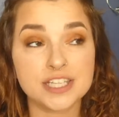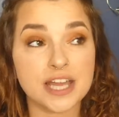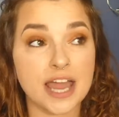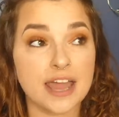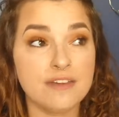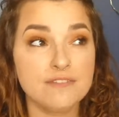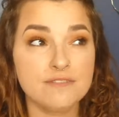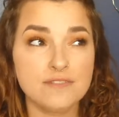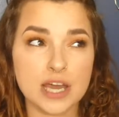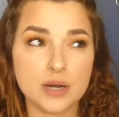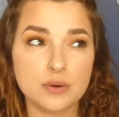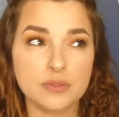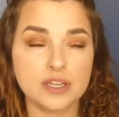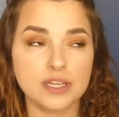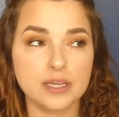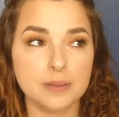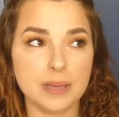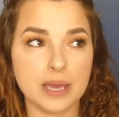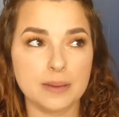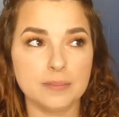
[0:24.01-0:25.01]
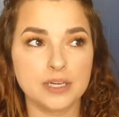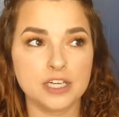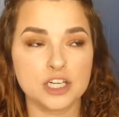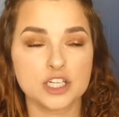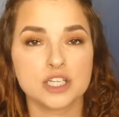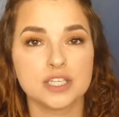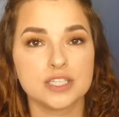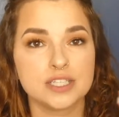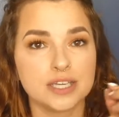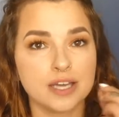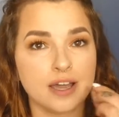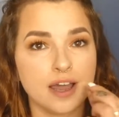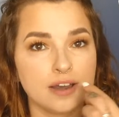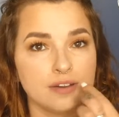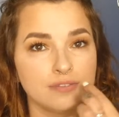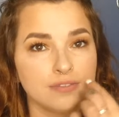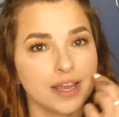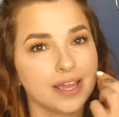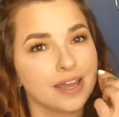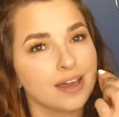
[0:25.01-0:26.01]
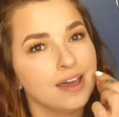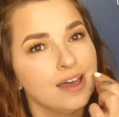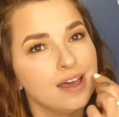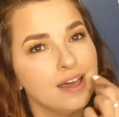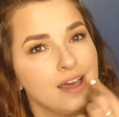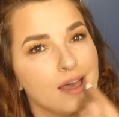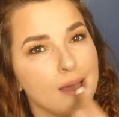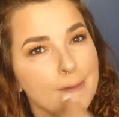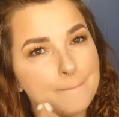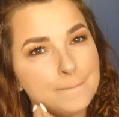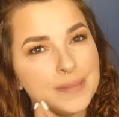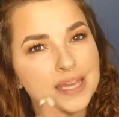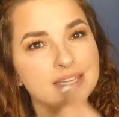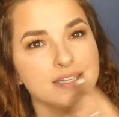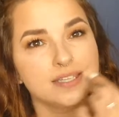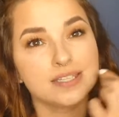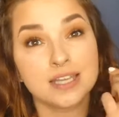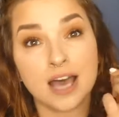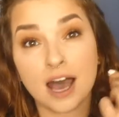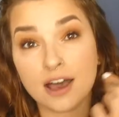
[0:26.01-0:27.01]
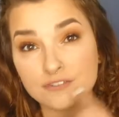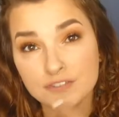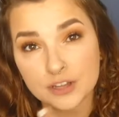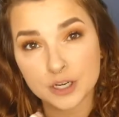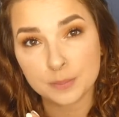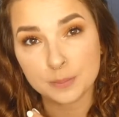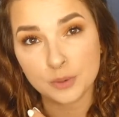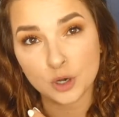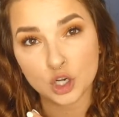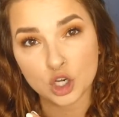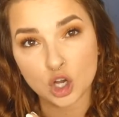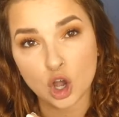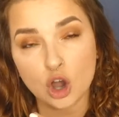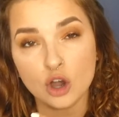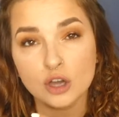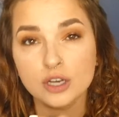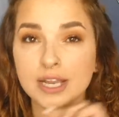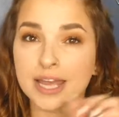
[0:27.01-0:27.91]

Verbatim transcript: I have found with the lip ammunitions they're kind of like a bit tougher to put on.